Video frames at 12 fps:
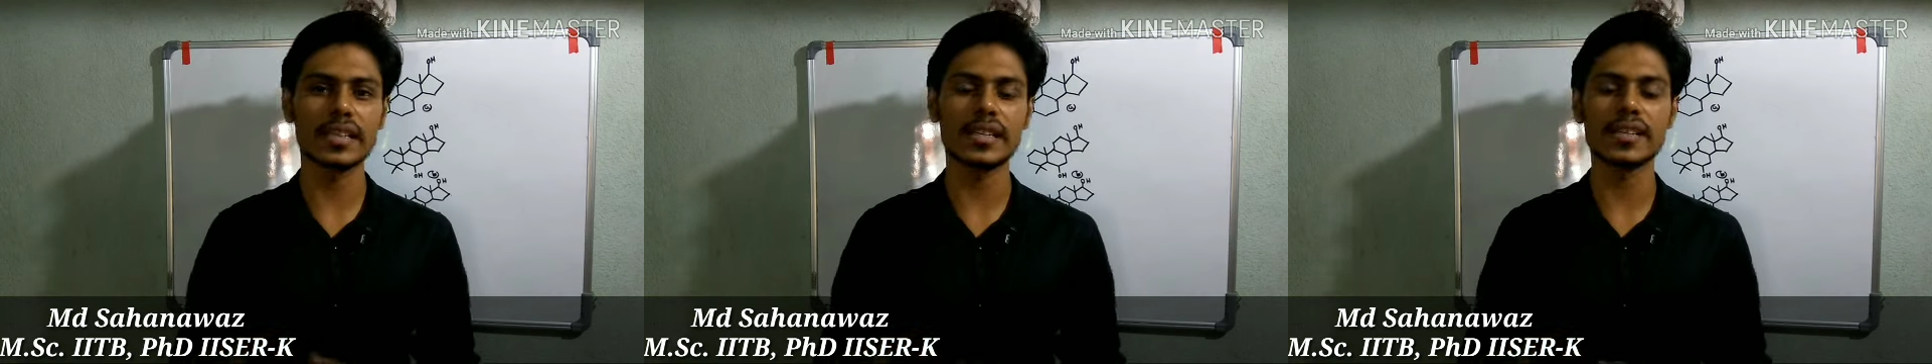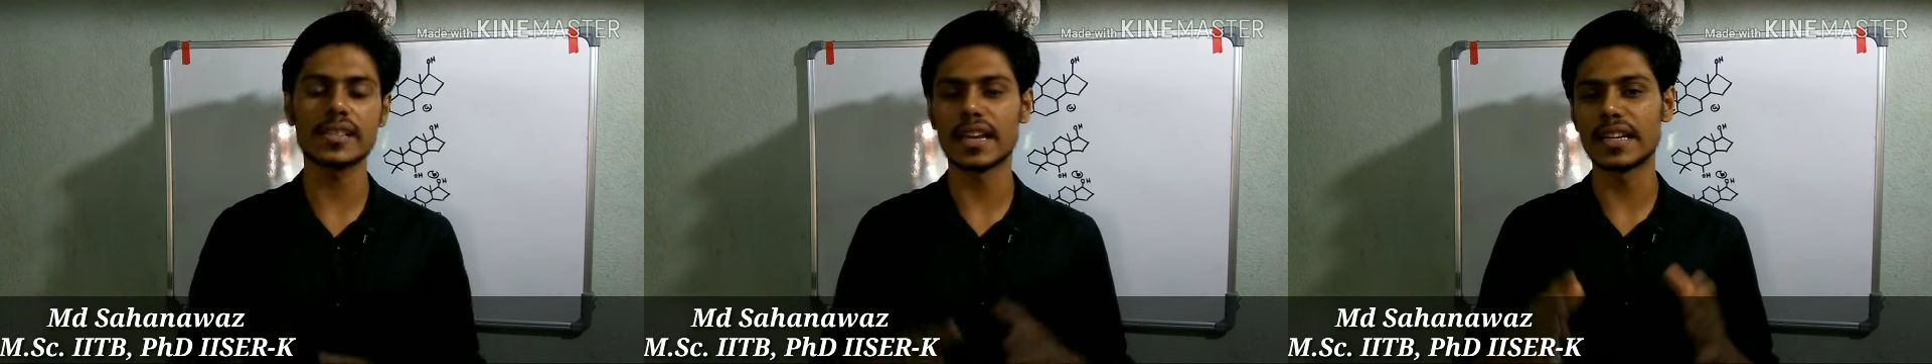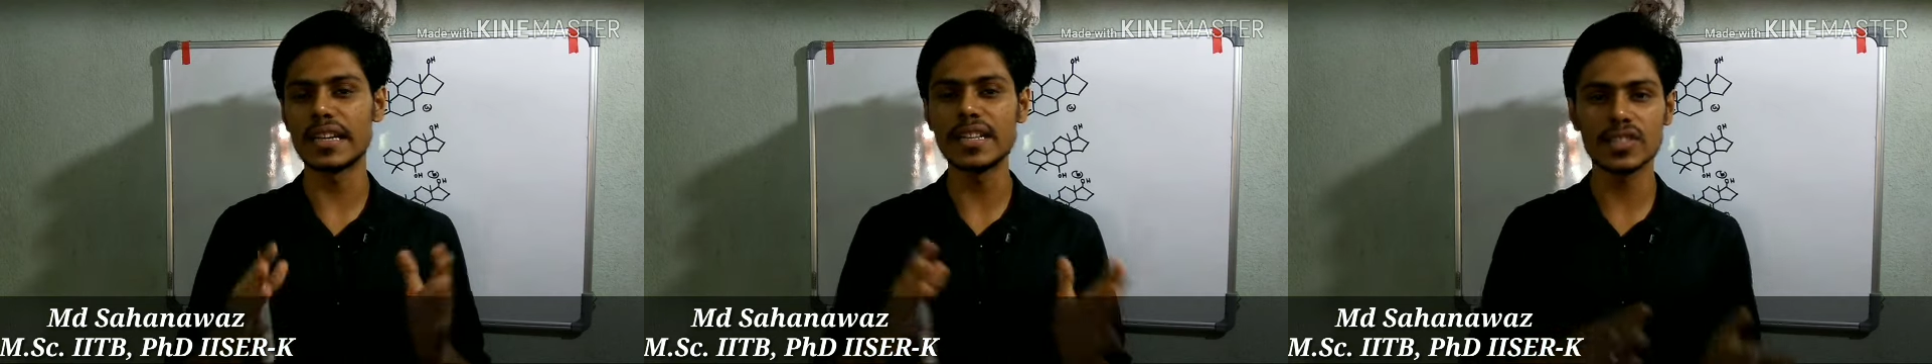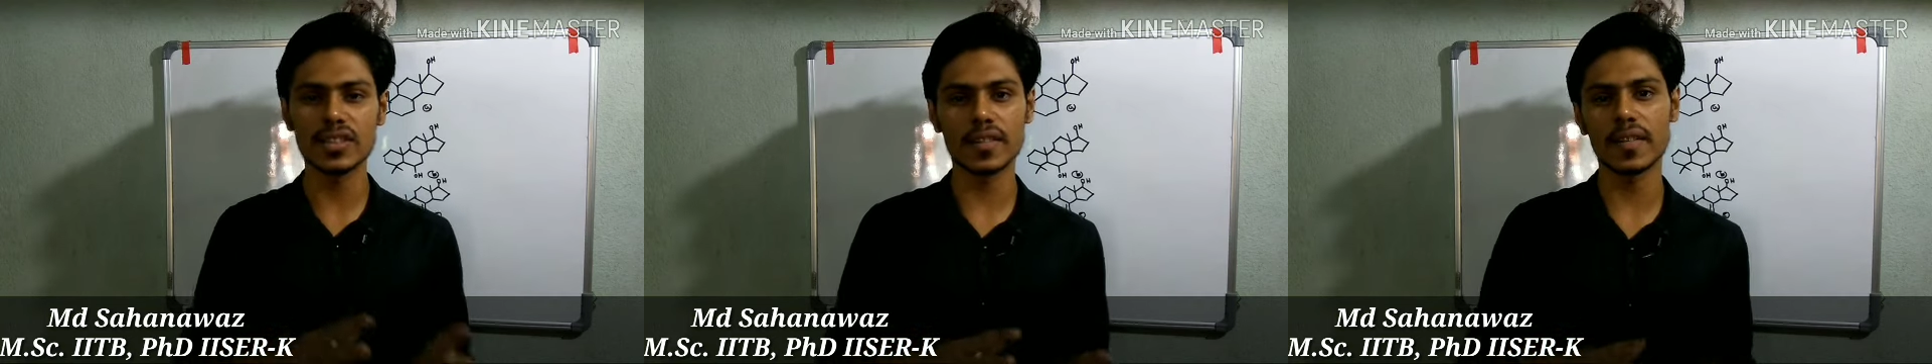agents and
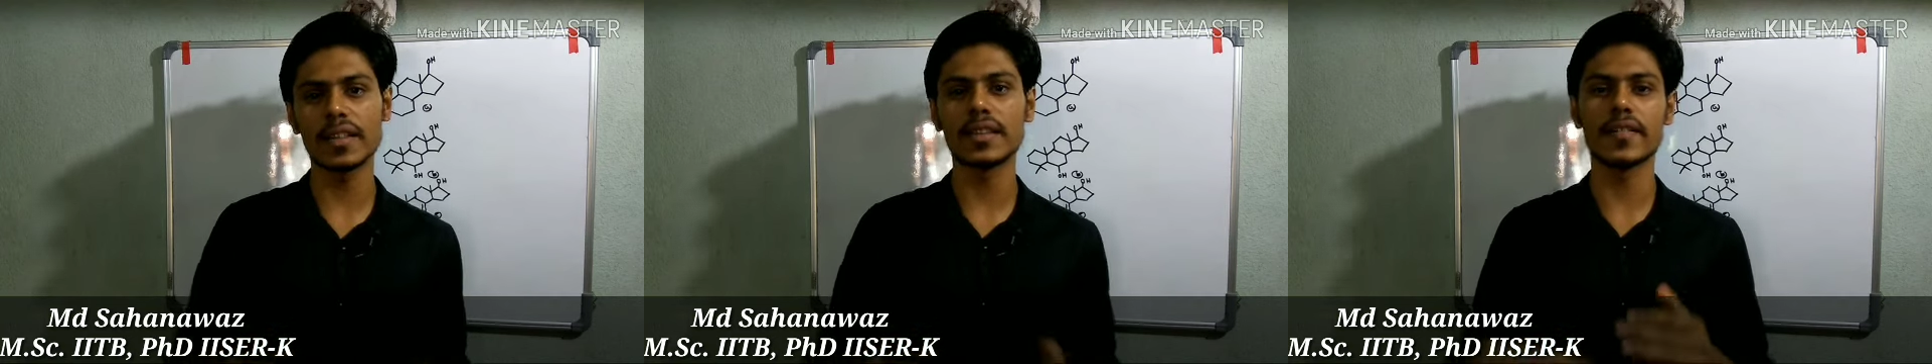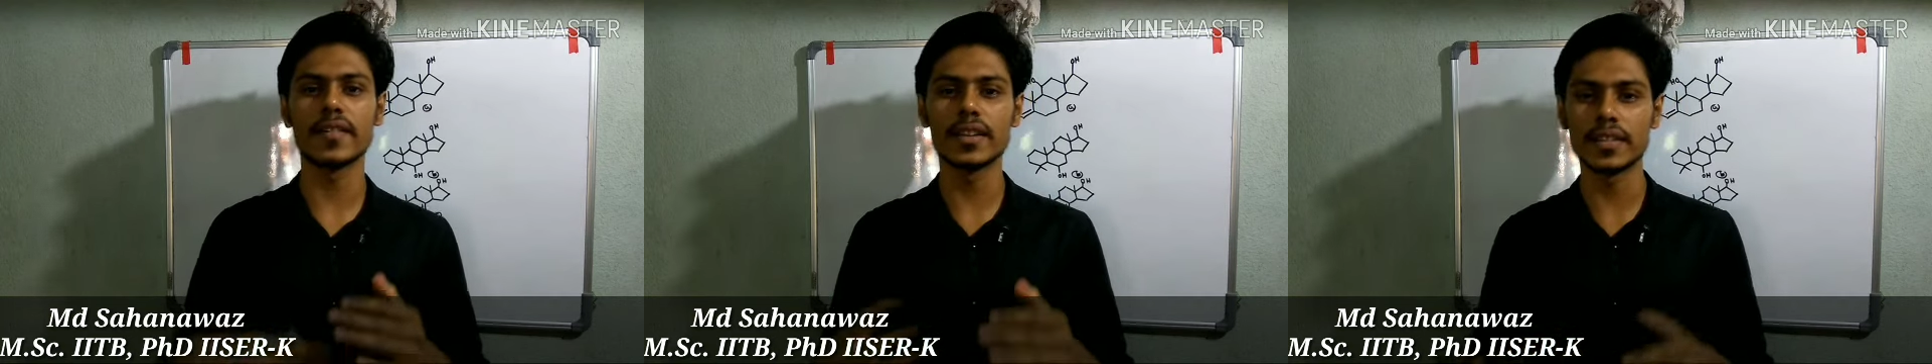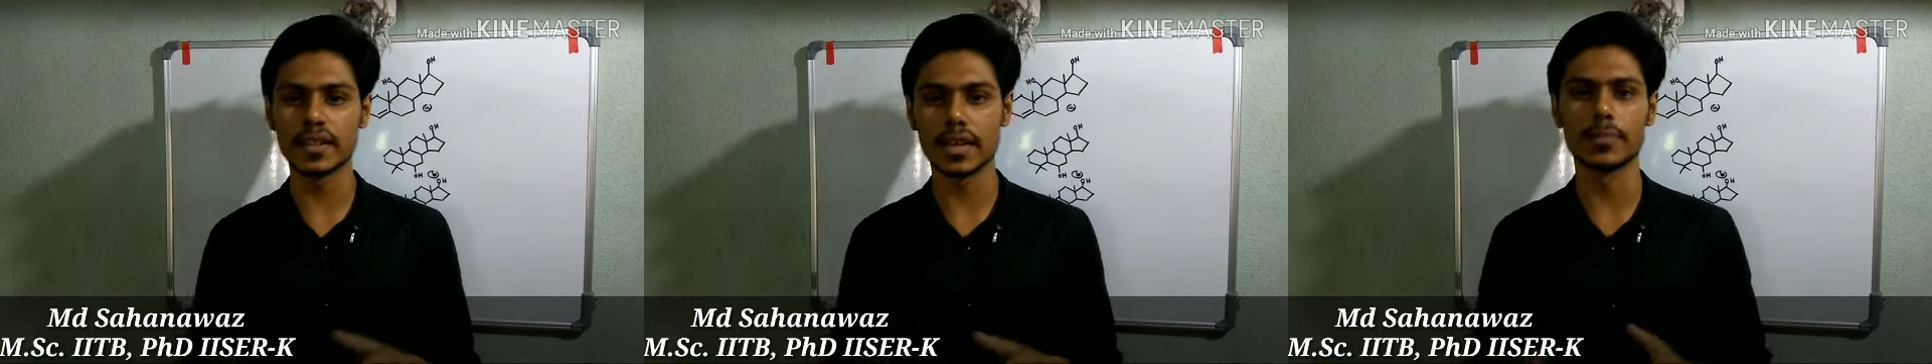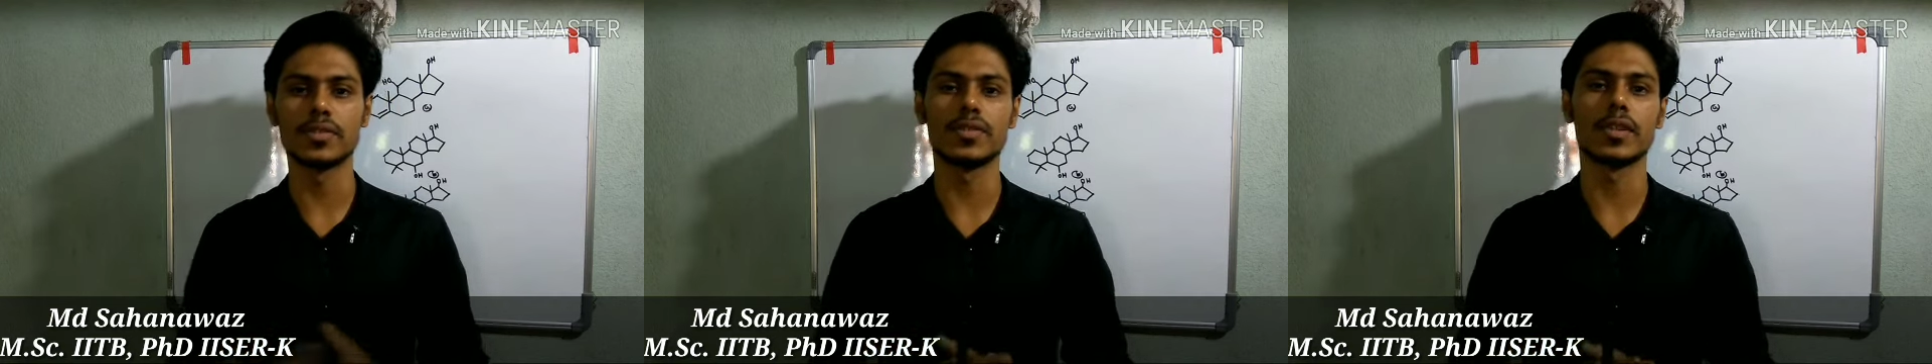in general the reagent
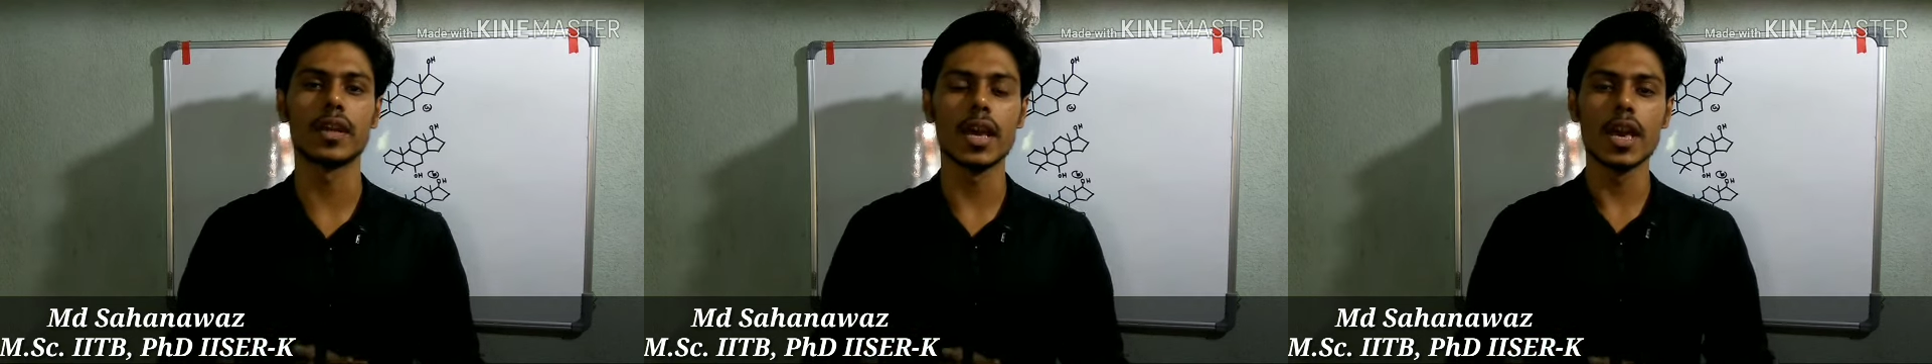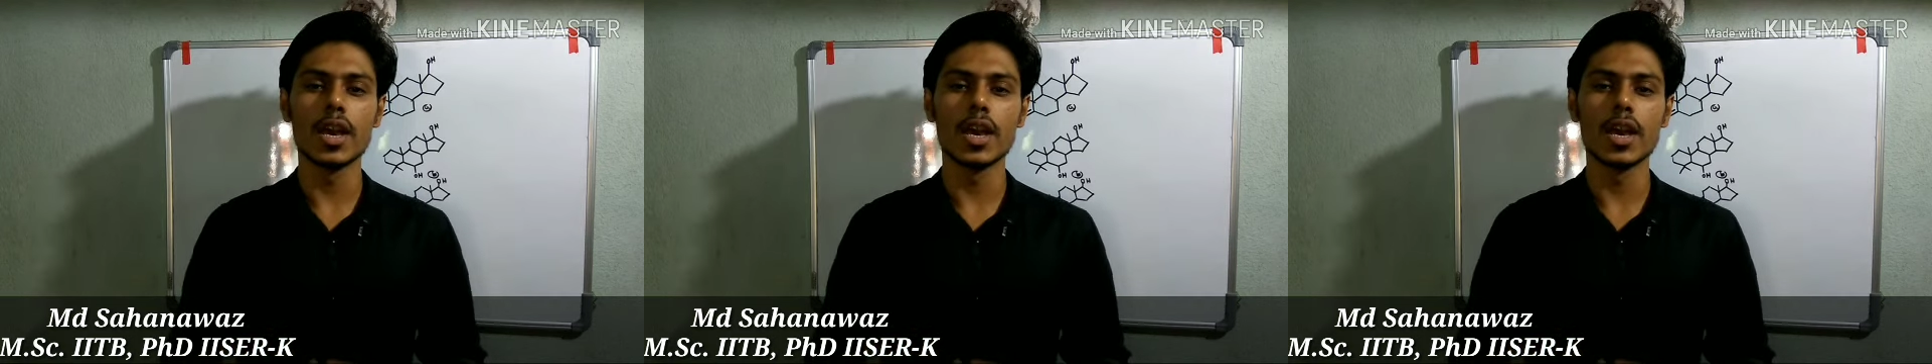chemistry.